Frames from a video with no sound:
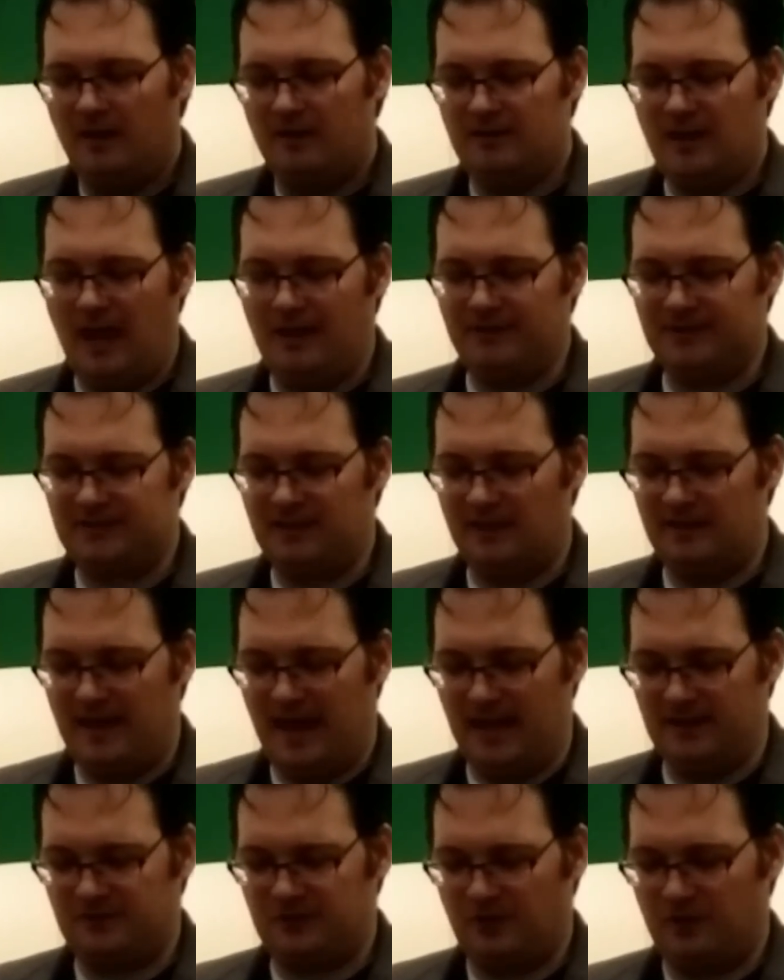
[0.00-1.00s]
Davis didn't
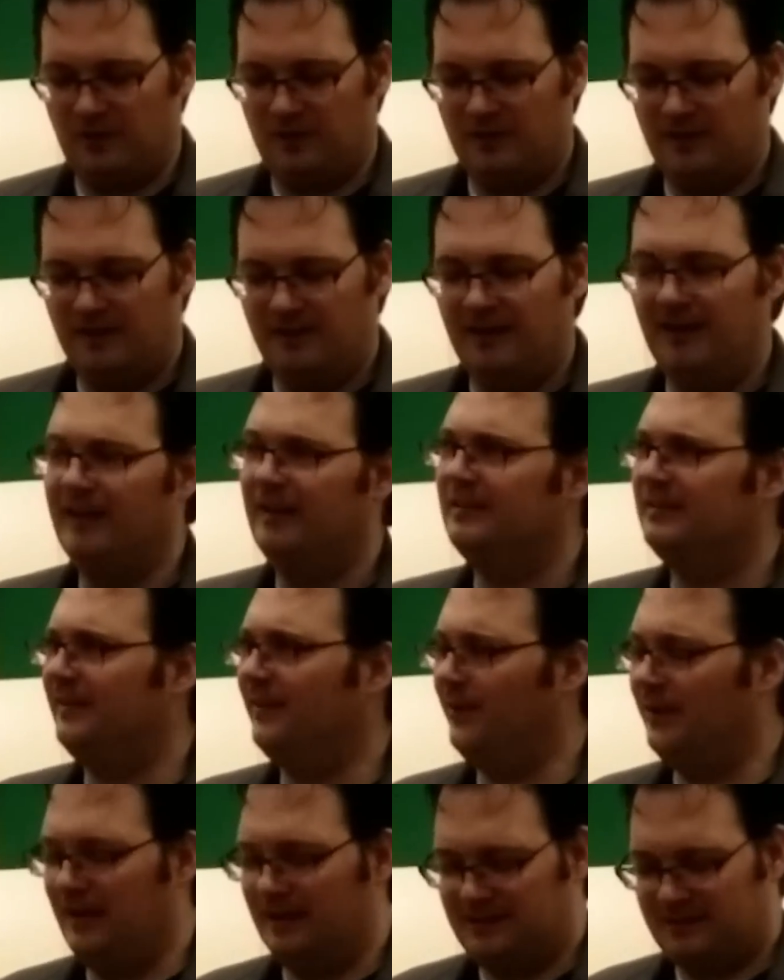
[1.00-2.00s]
answer.
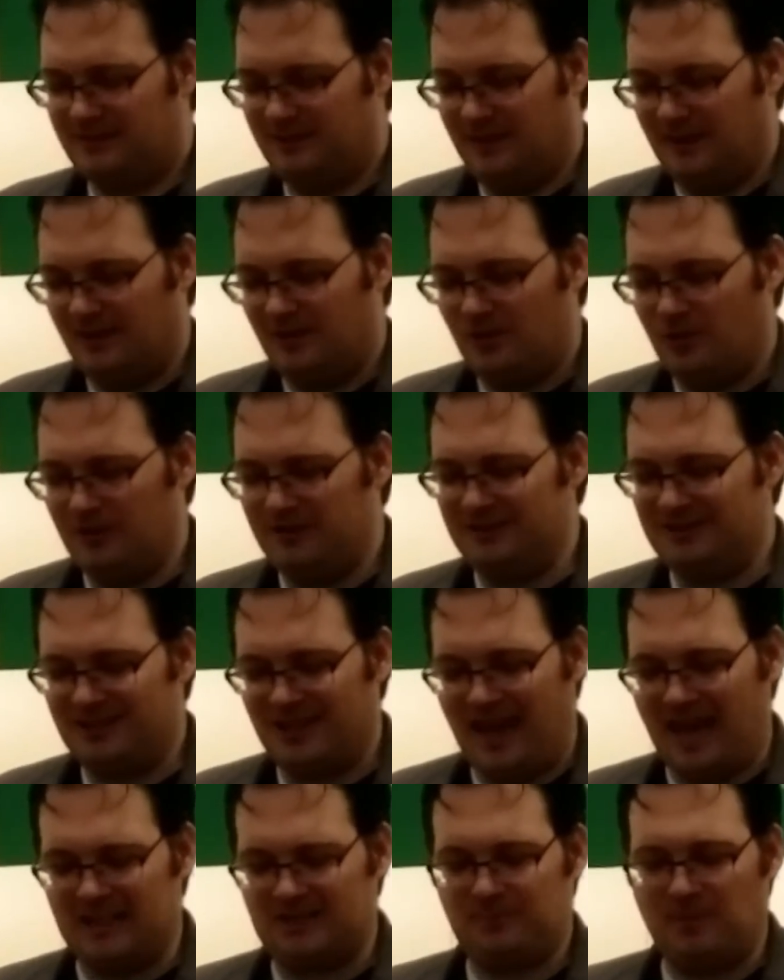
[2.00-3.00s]
Seriously, couldn't
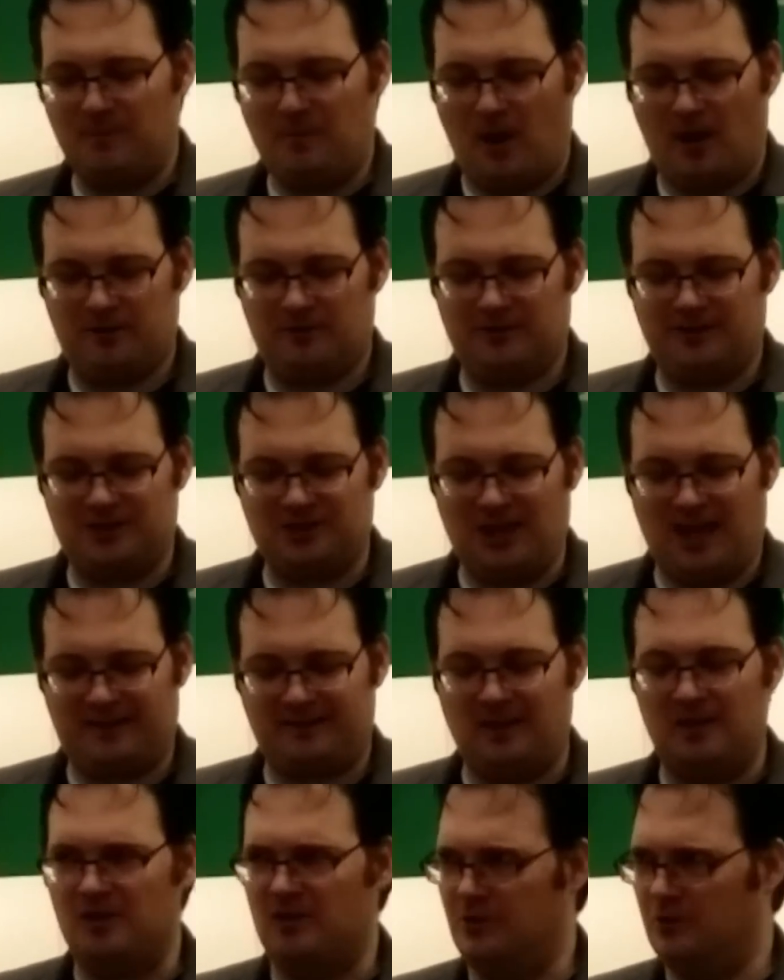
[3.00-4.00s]
Chaz be bothered to check
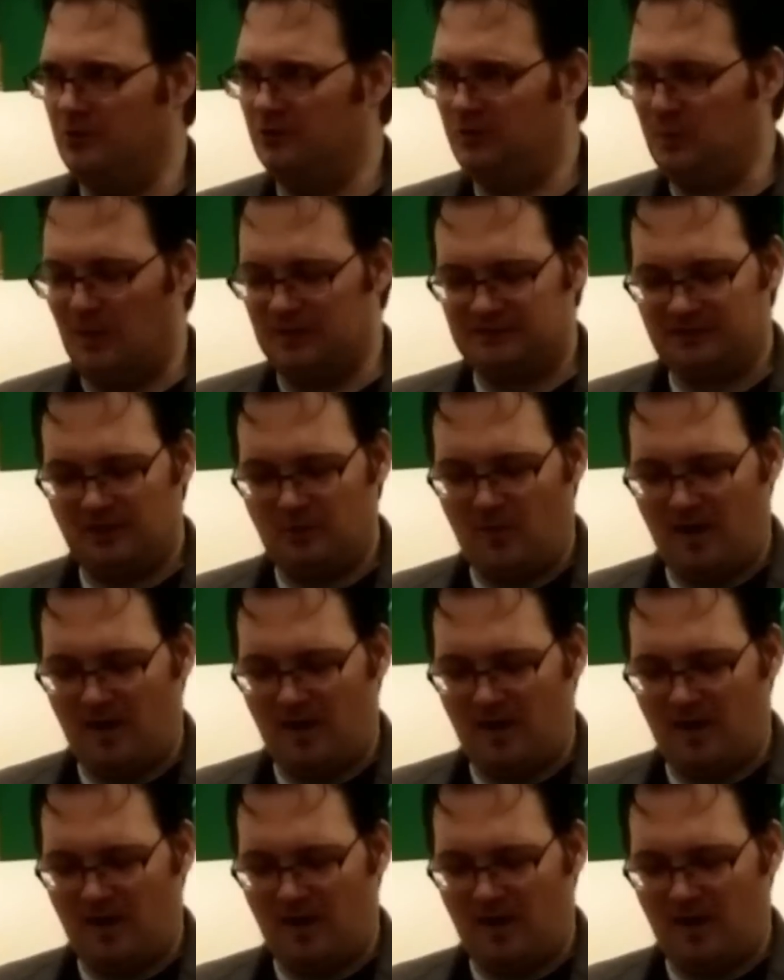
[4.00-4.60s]
the news once in